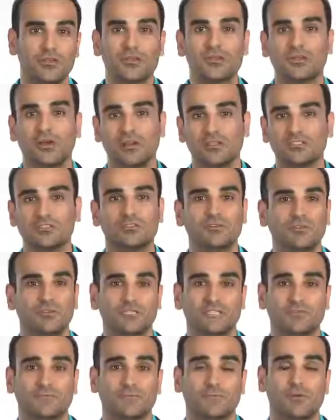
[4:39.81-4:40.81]
You can also do
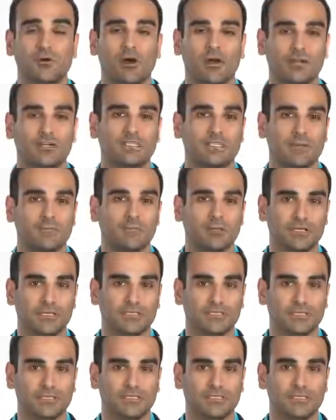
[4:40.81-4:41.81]
this for products and
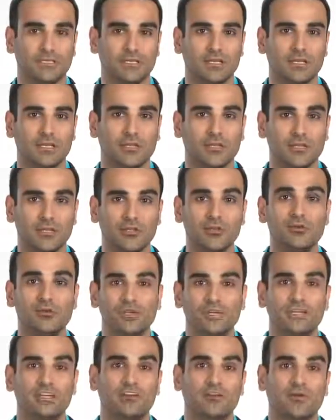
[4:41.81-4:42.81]
places. You
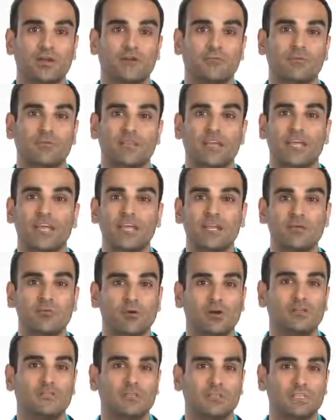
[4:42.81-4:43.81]
can integrate with any
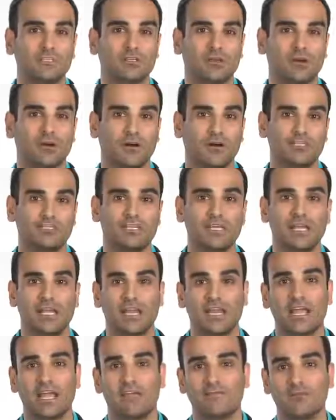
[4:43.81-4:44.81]
one of these cards
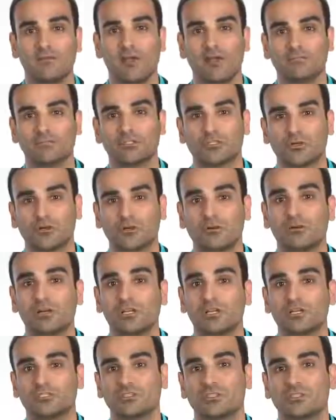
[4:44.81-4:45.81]
and have your app
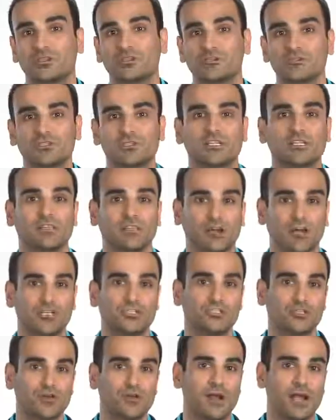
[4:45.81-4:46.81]
show so the user can
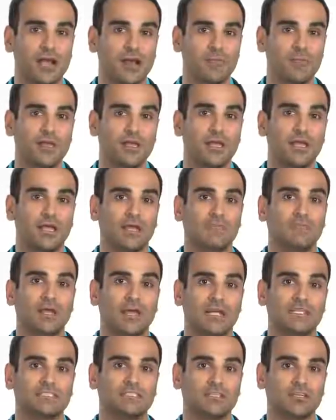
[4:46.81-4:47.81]
launch your app and
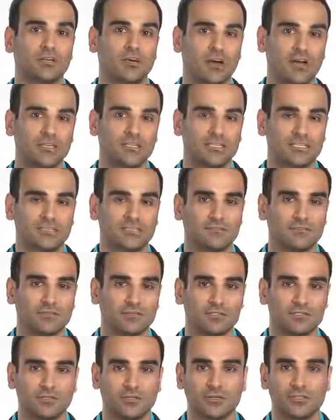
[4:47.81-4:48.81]
pass in the context of
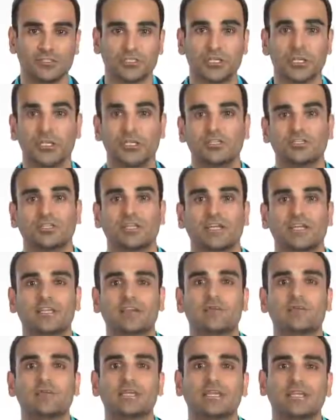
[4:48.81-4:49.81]
their search so they
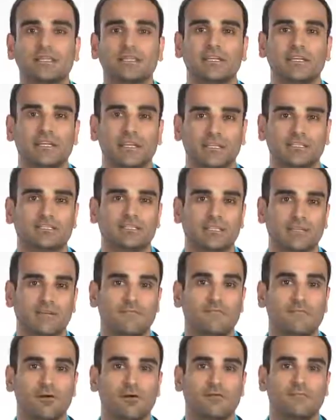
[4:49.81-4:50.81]
can immediately get to the
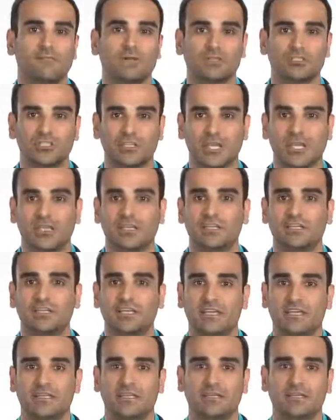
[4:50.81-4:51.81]
info or functionality
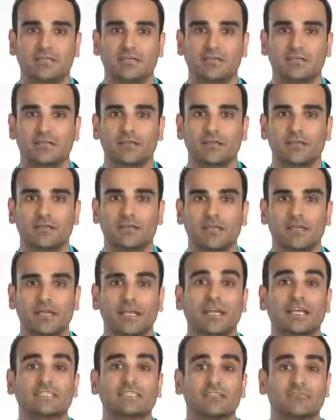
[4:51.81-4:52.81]
they need.
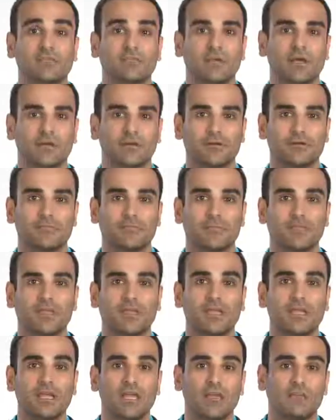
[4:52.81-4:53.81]
It gets even better.
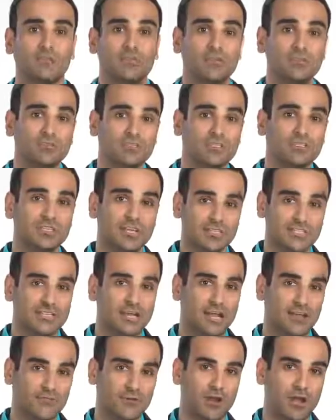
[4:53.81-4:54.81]
If the user
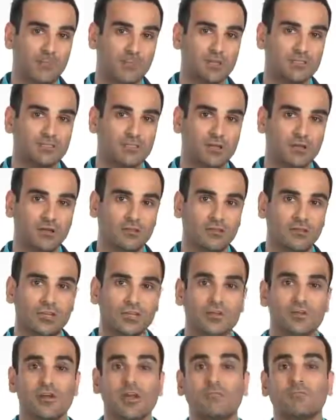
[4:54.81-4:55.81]
doesn't have your app installed,
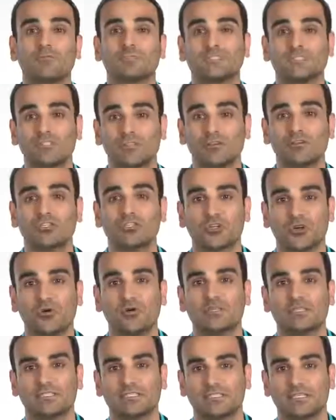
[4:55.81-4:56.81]
your app will still
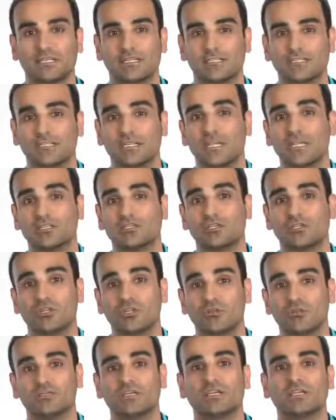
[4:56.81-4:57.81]
show in this list so
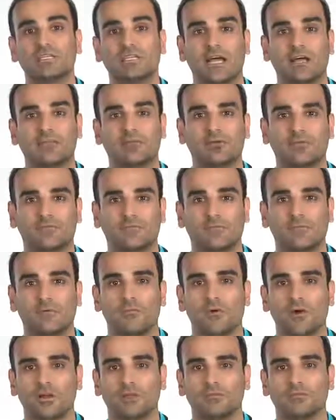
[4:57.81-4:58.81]
the user can download it from
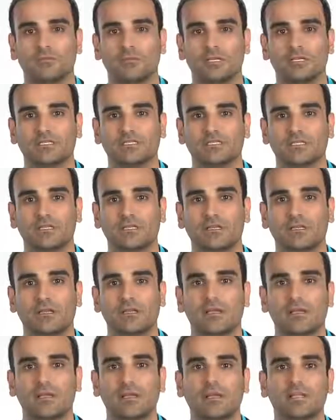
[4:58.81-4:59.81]
the marketplace.
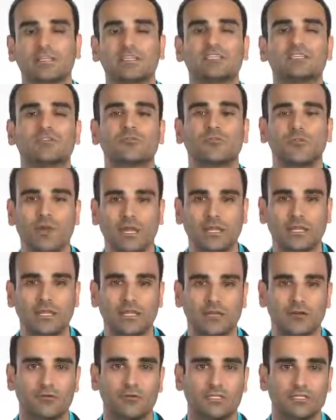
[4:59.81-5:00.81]
This
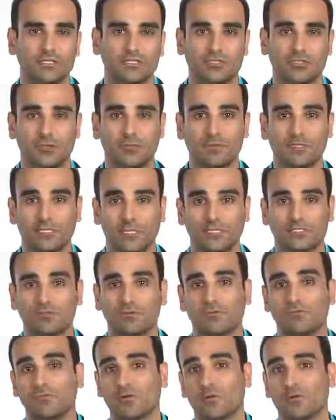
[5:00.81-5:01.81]
greatly increases your
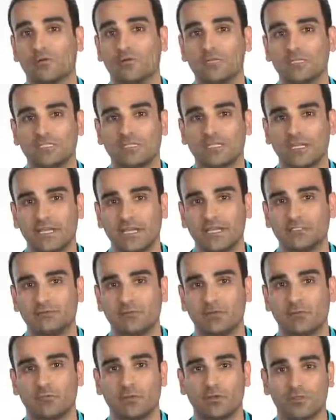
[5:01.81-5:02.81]
potential for increased
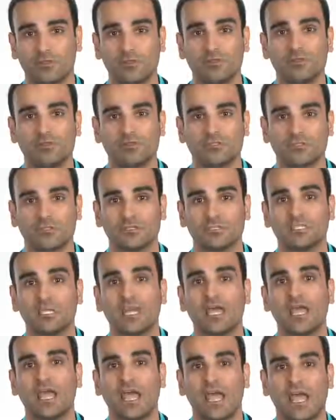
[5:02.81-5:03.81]
engagement with your users
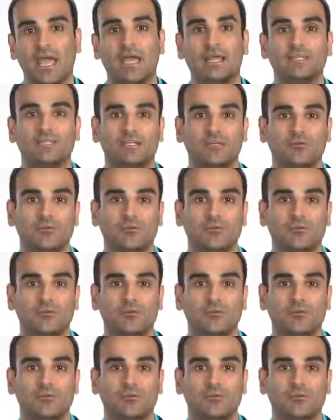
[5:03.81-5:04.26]
and